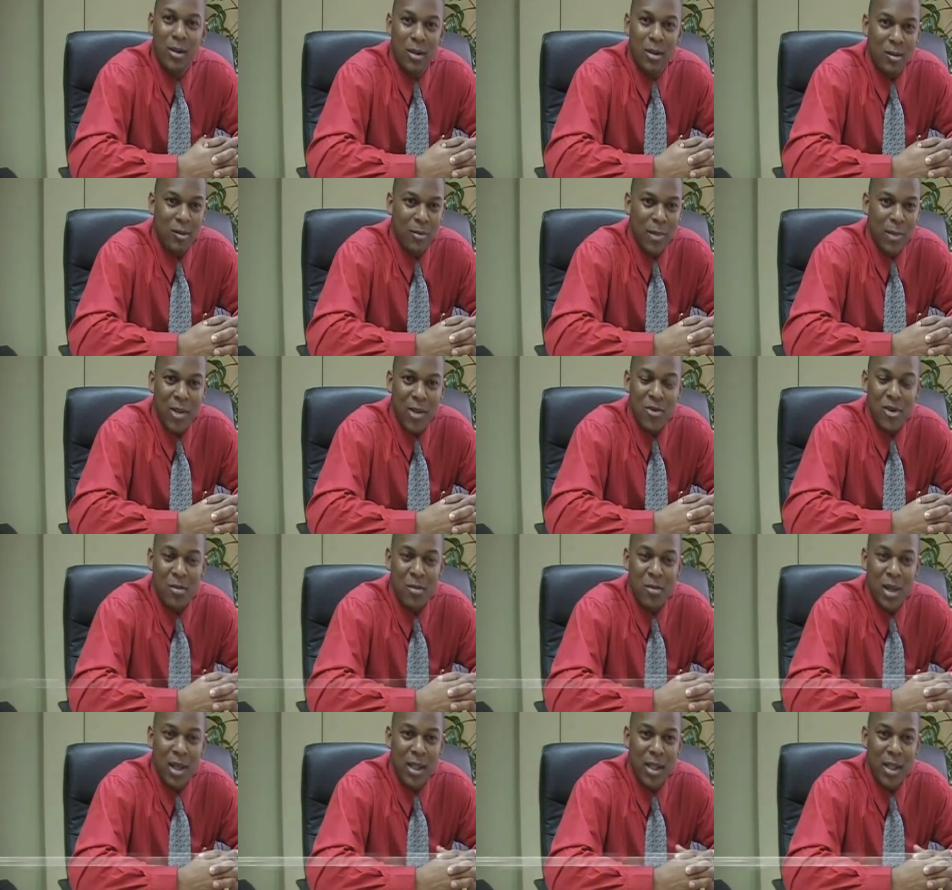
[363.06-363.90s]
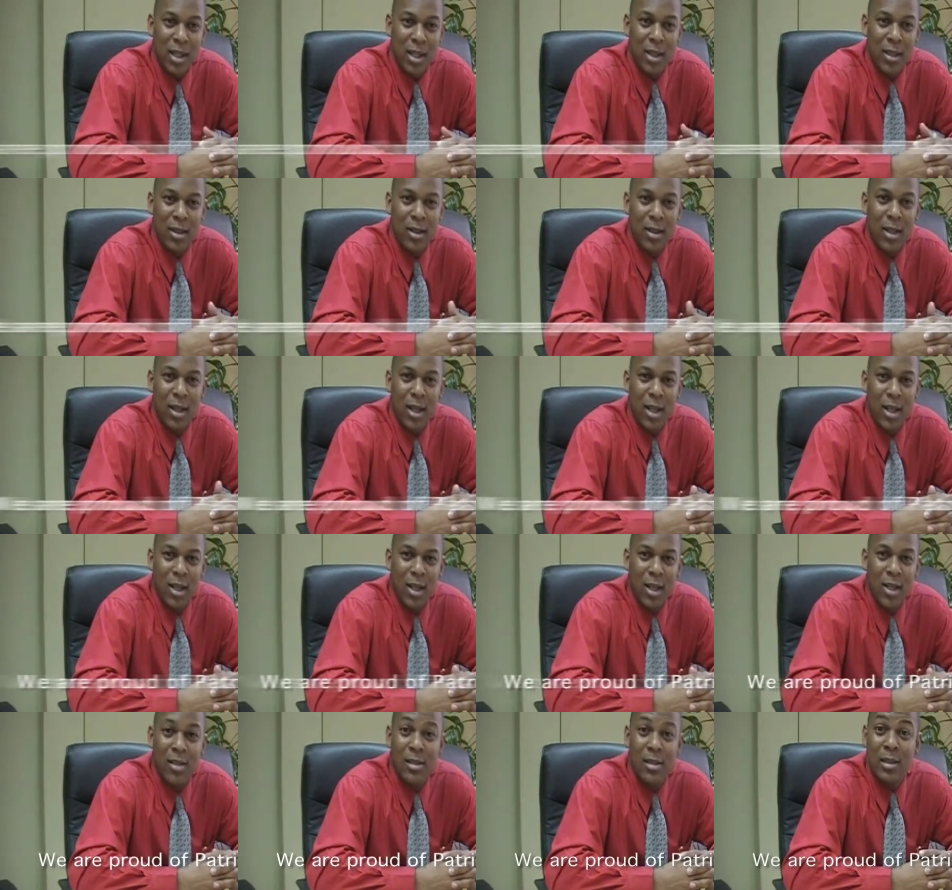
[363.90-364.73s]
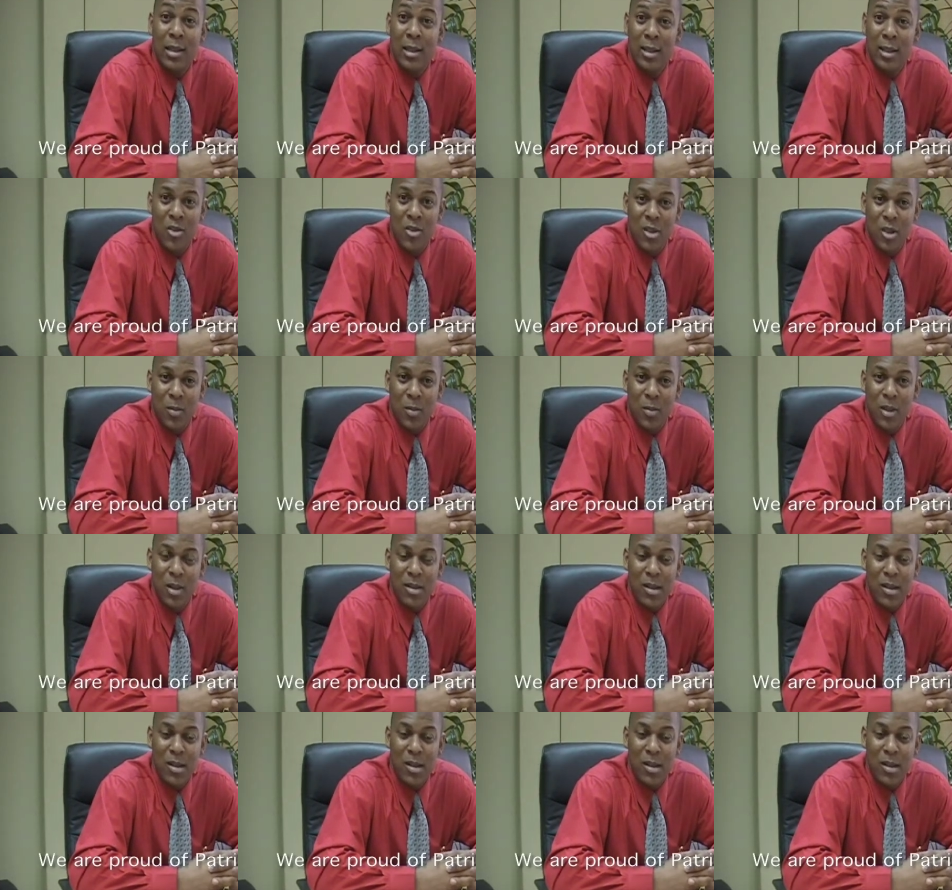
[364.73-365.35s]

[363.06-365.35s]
of Patrick Manning and his leadership